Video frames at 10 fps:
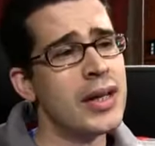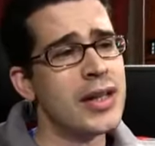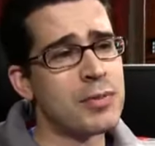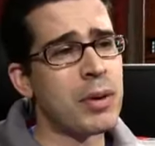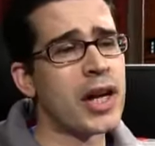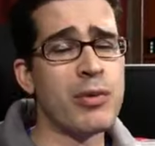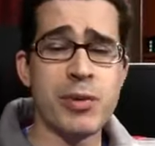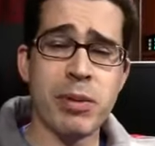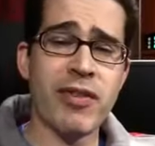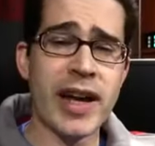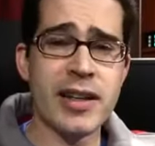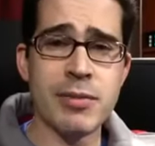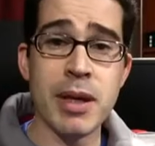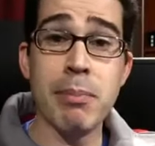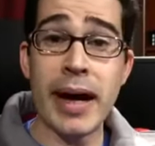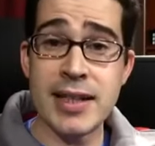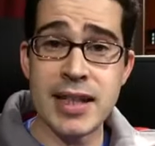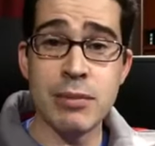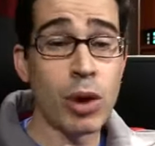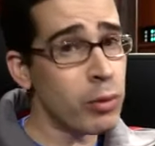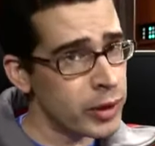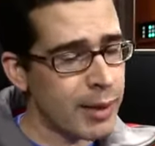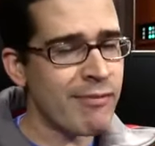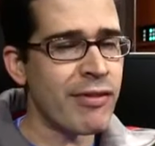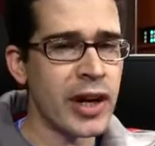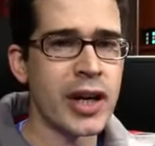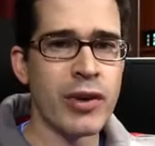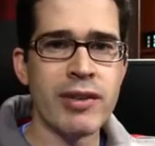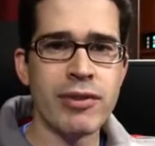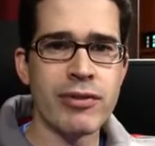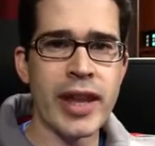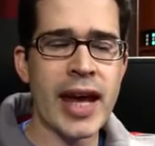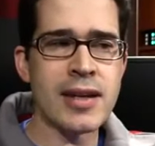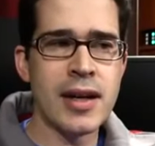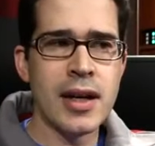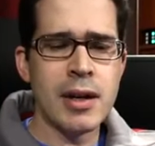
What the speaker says: This product was provided to me by T-Mobile, and I'm very grateful for that.